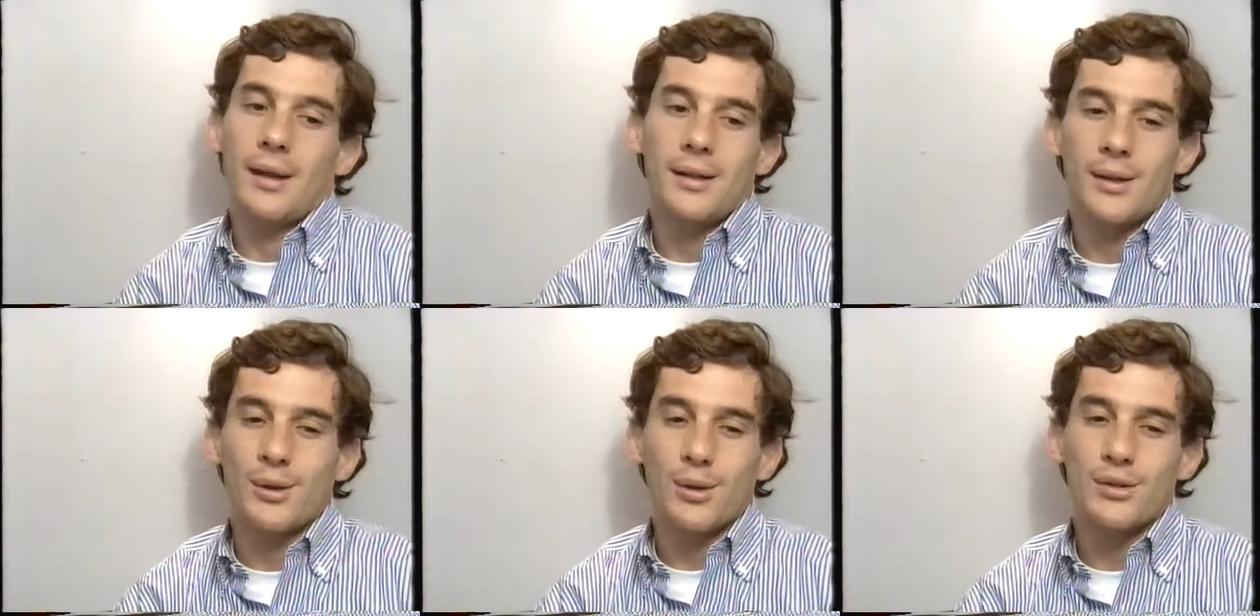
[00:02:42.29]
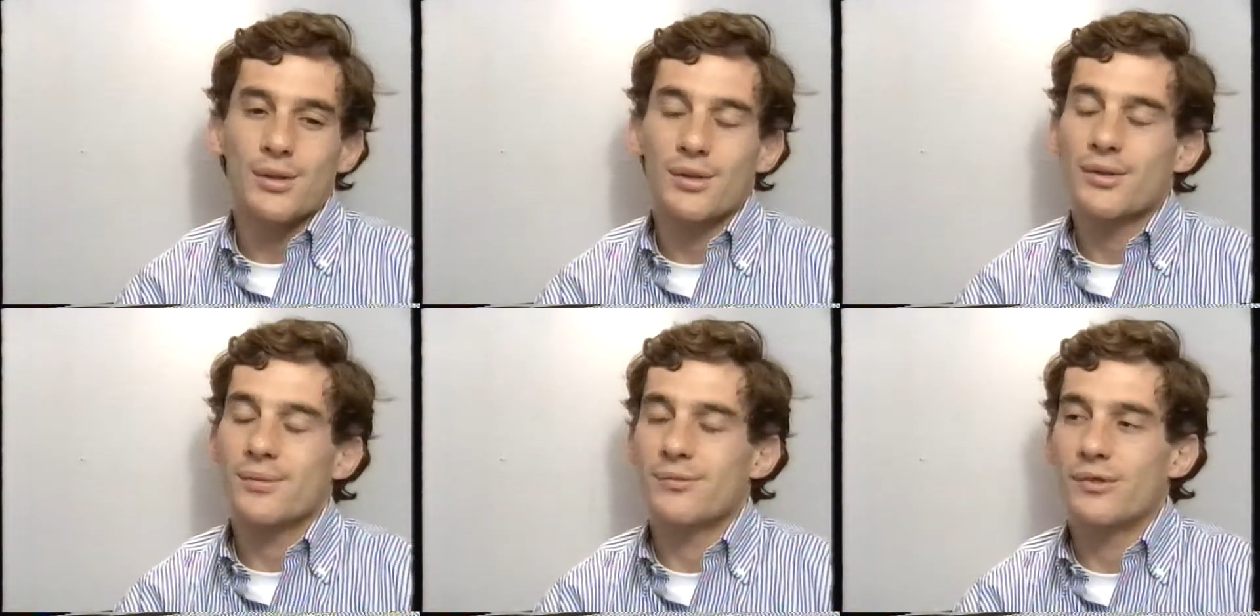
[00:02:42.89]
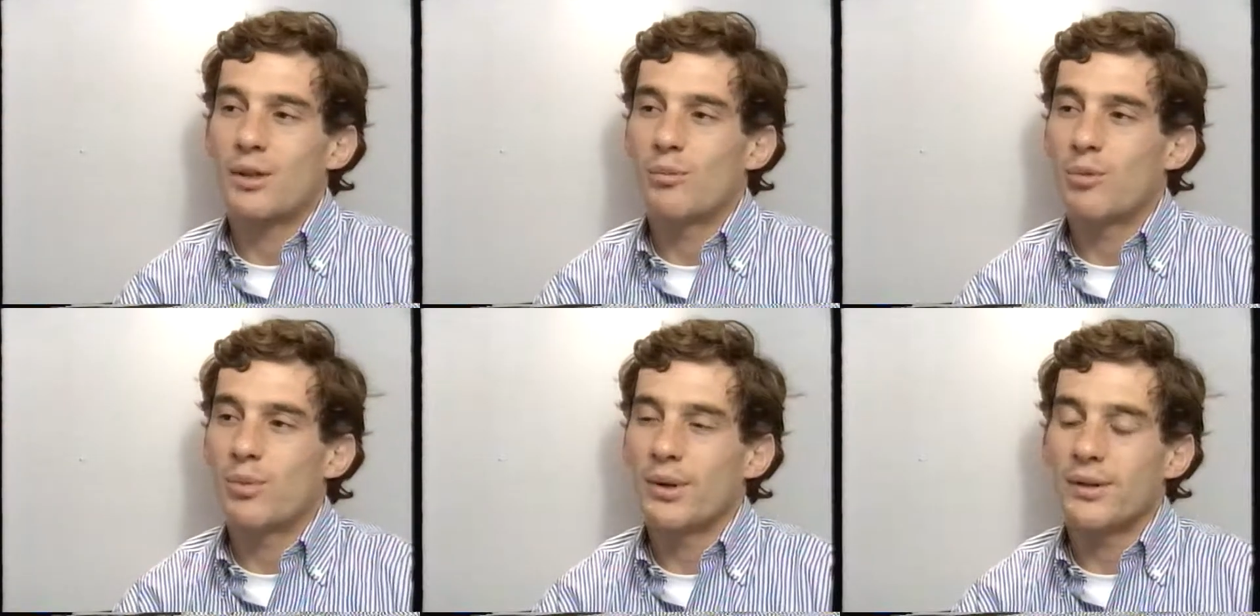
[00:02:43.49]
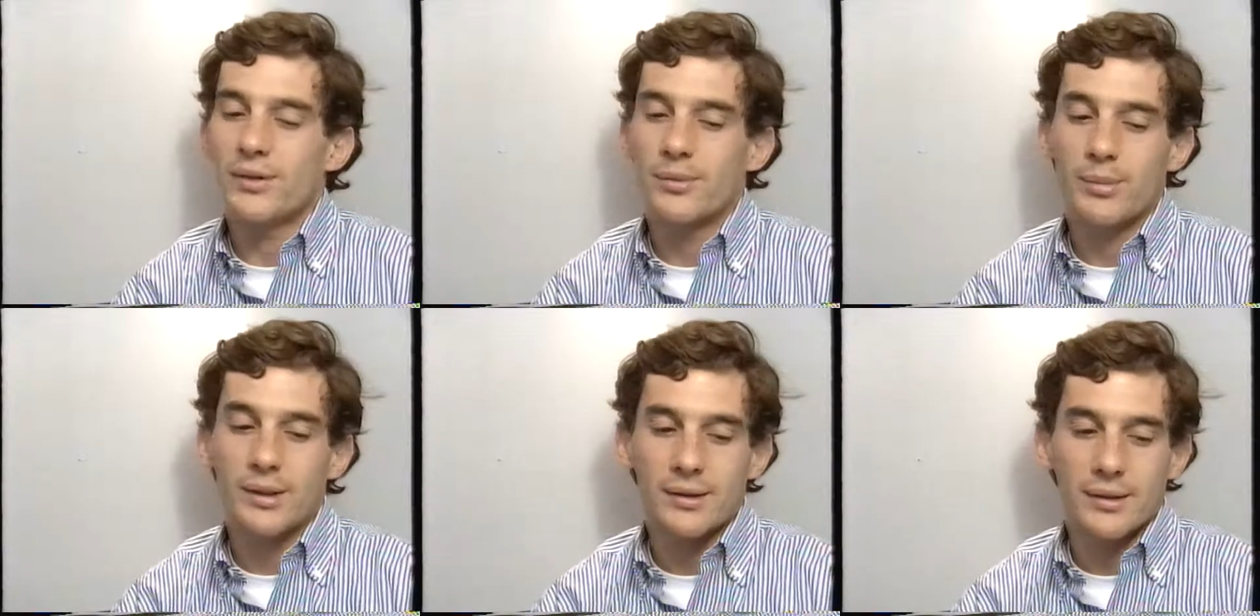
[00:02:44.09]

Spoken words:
It cost us valuable points, but